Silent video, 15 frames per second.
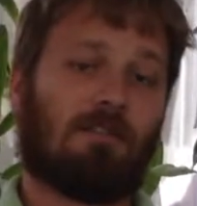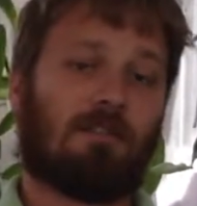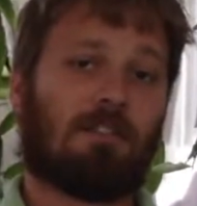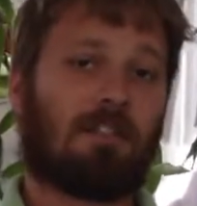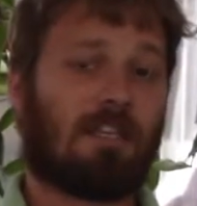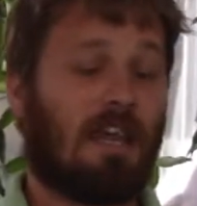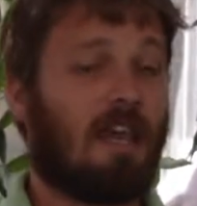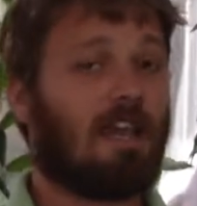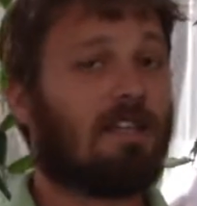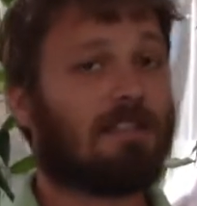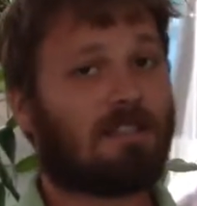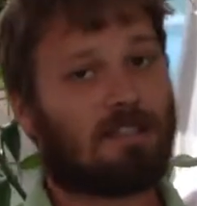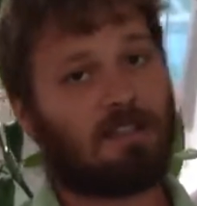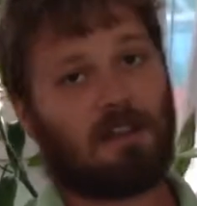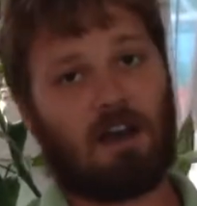
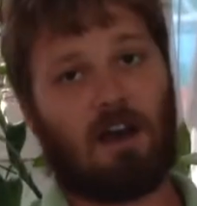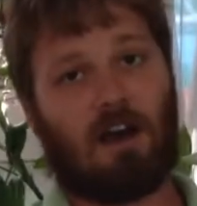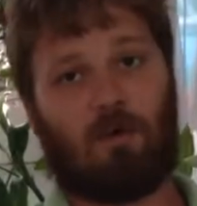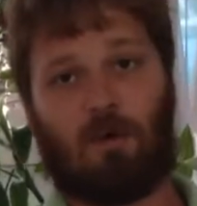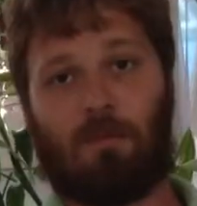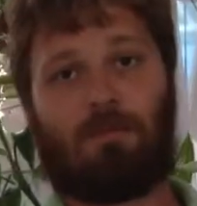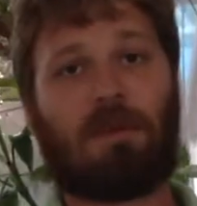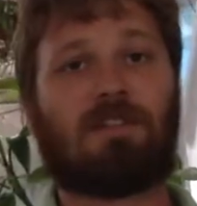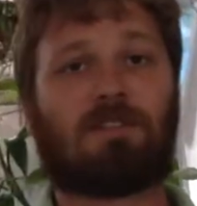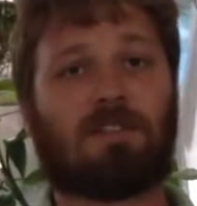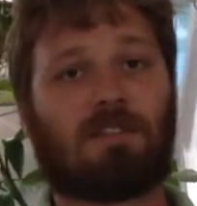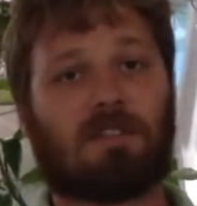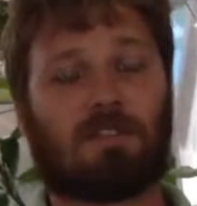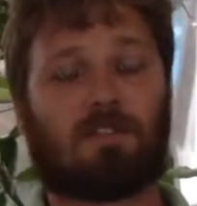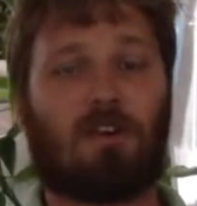stakes with
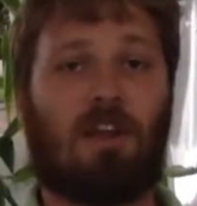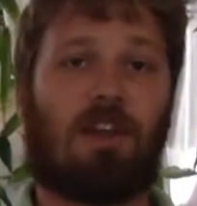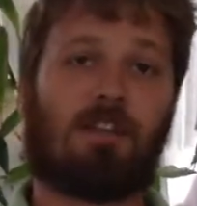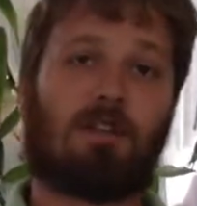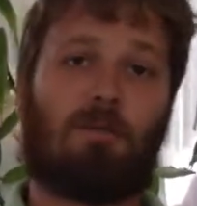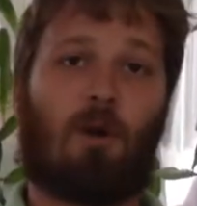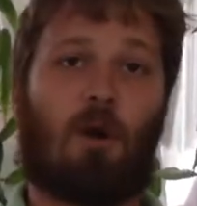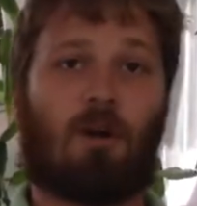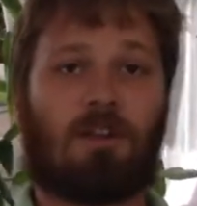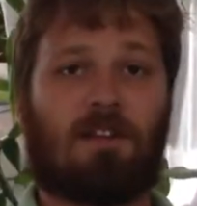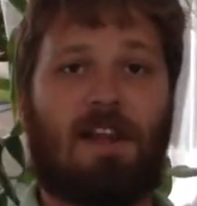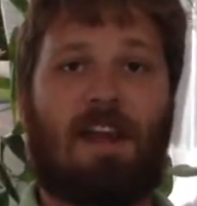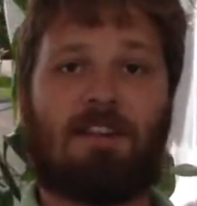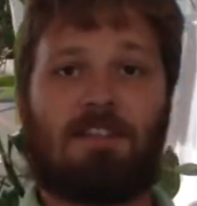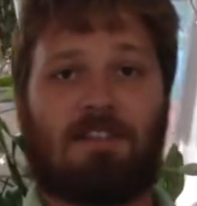pieces of string to mark
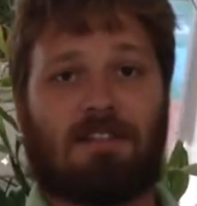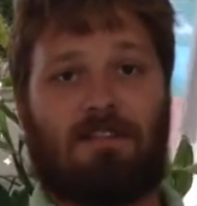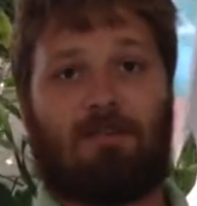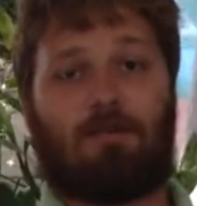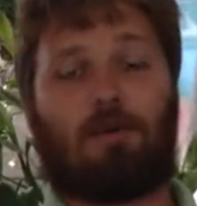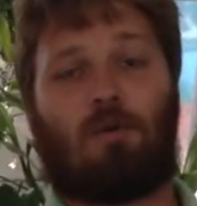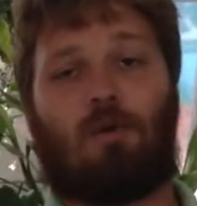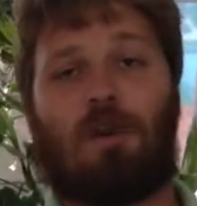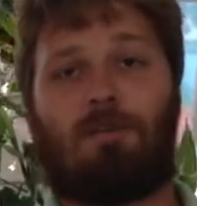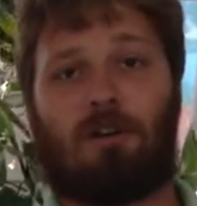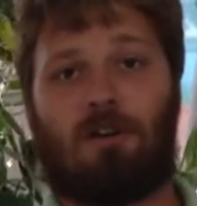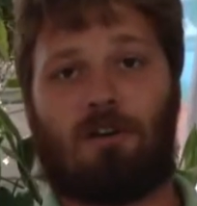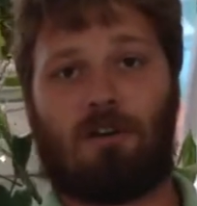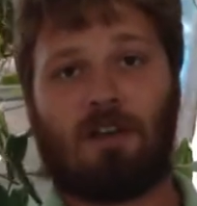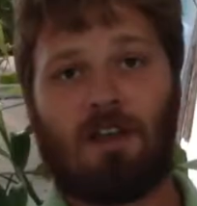the edges of a
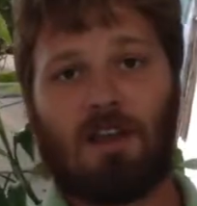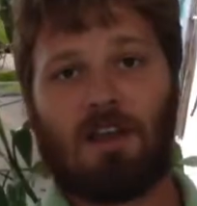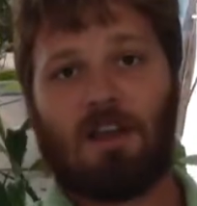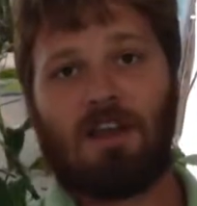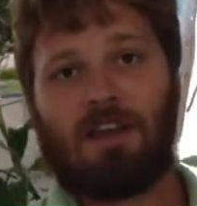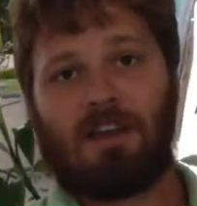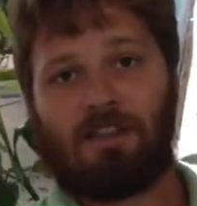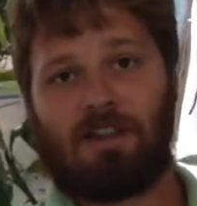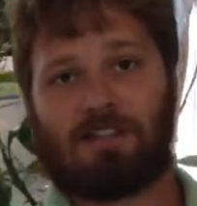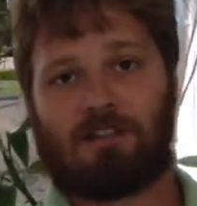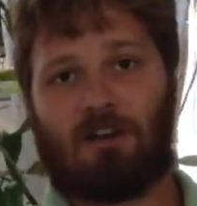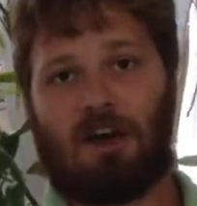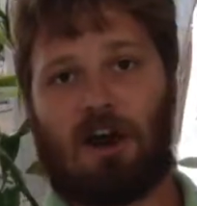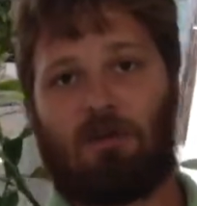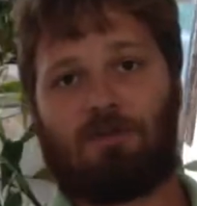perimeter. This
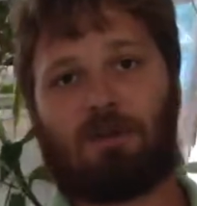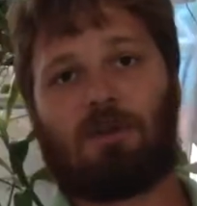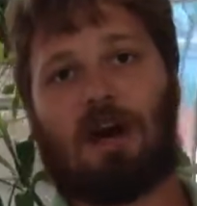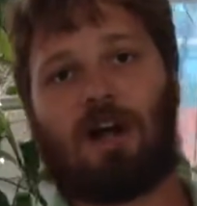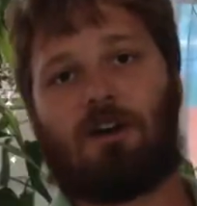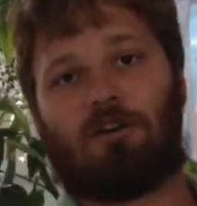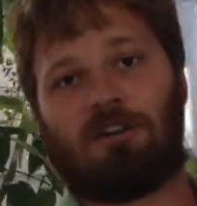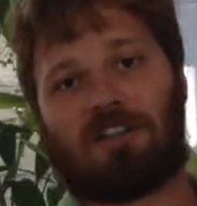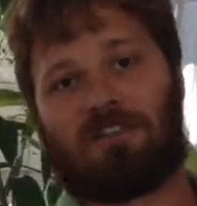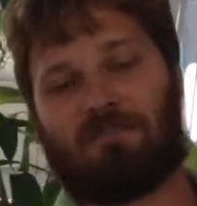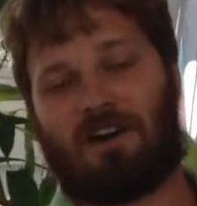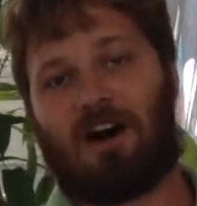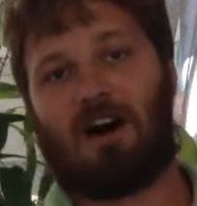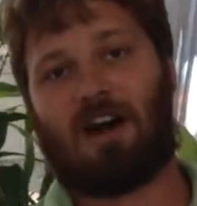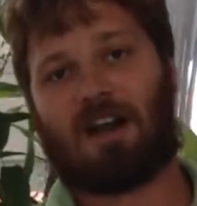will help you not only
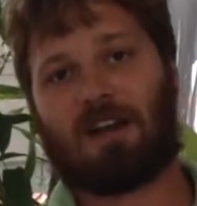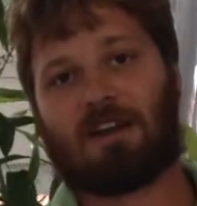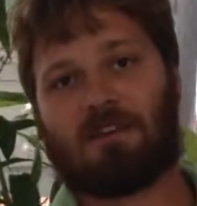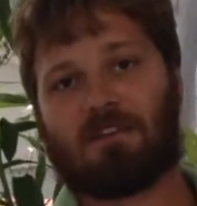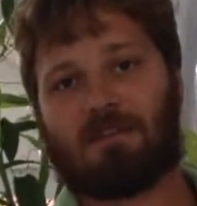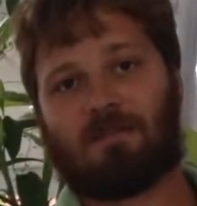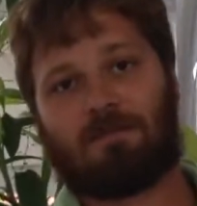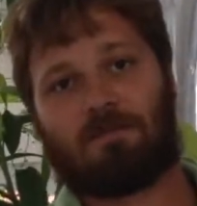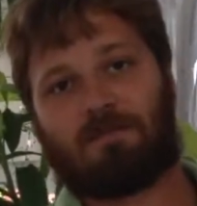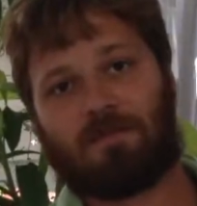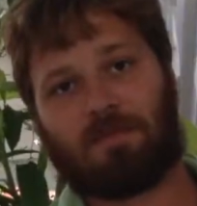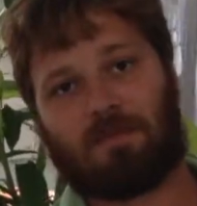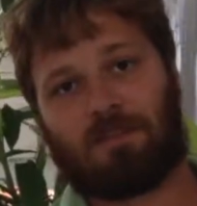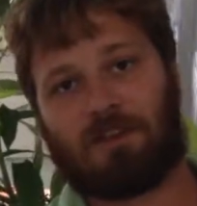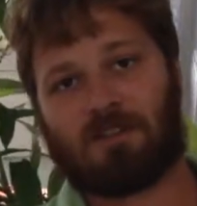define
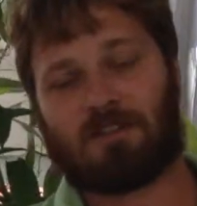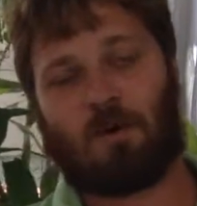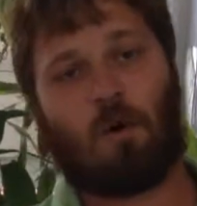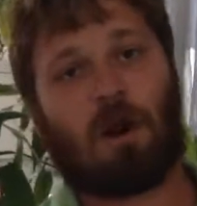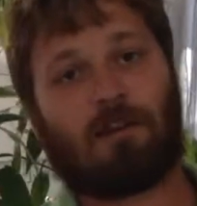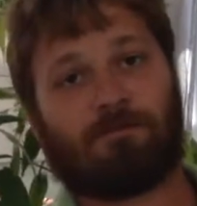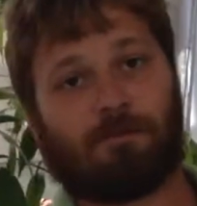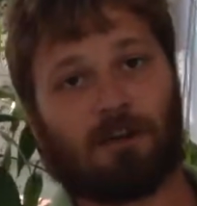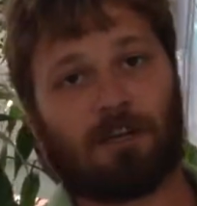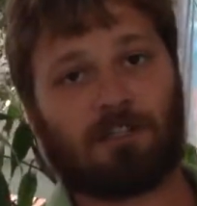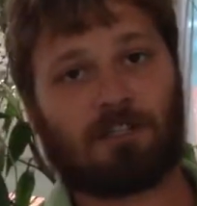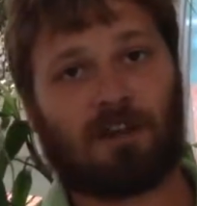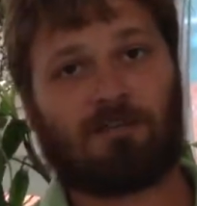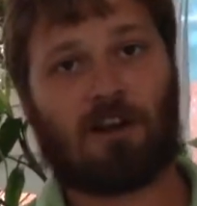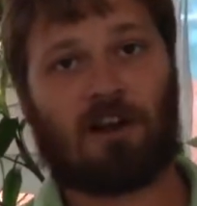the square footage
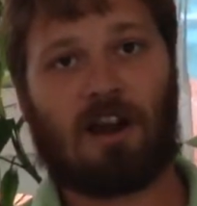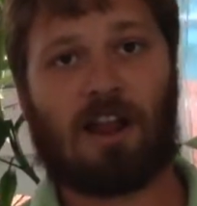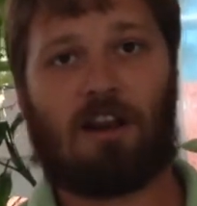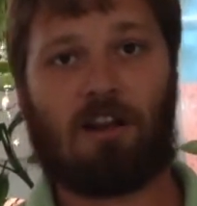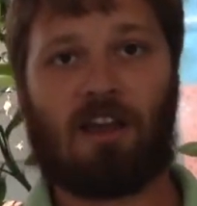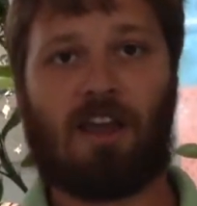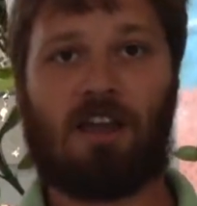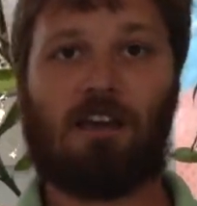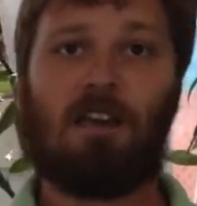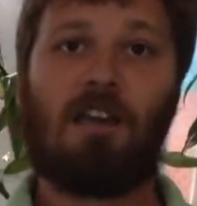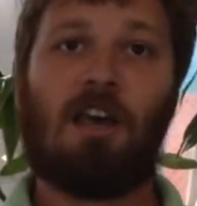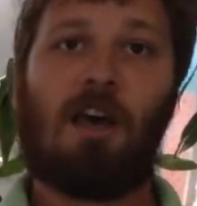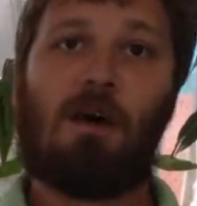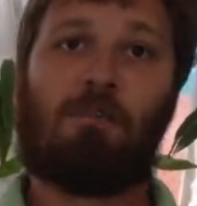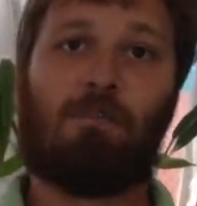of your area,
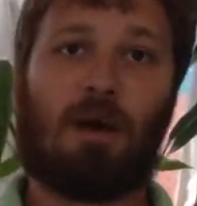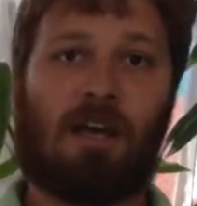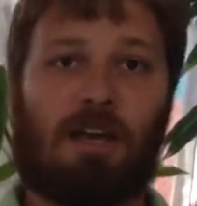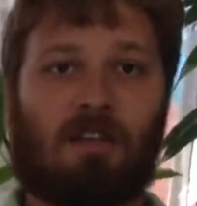but